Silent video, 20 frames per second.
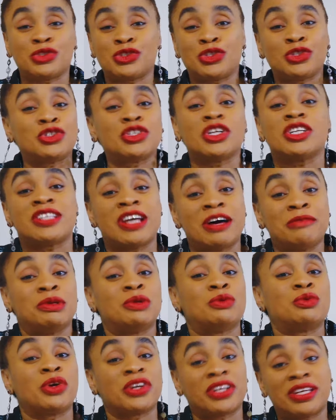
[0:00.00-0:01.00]
should just have
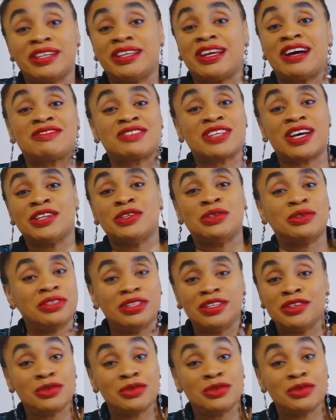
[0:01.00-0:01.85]
been working after uni.